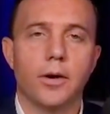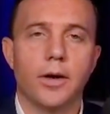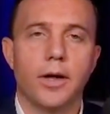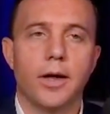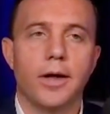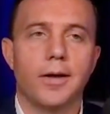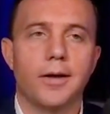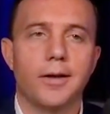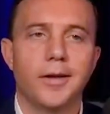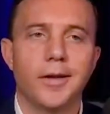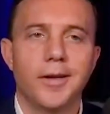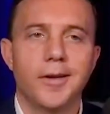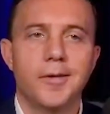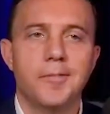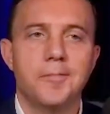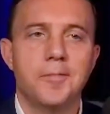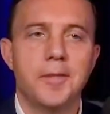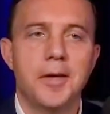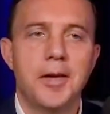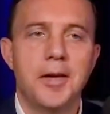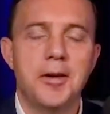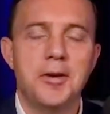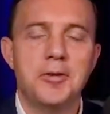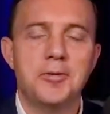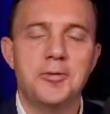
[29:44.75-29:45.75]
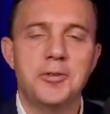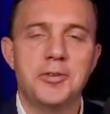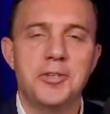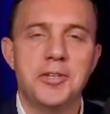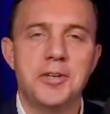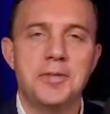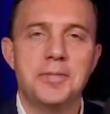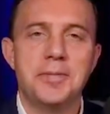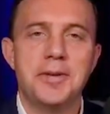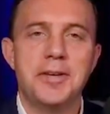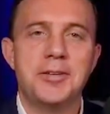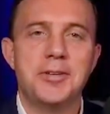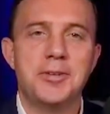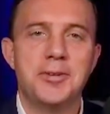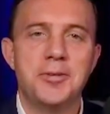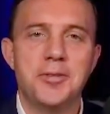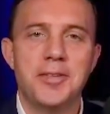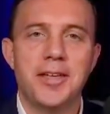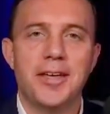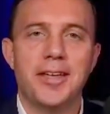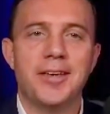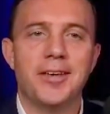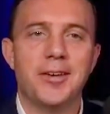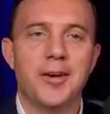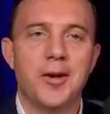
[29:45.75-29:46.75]
Uh, interesting to me too
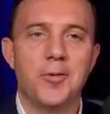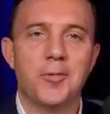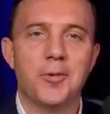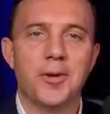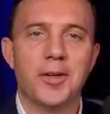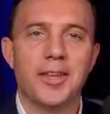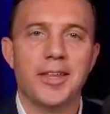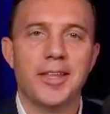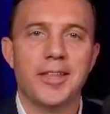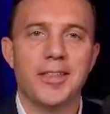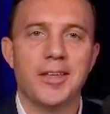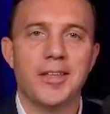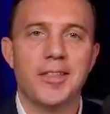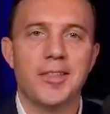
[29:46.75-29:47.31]
that you know really the,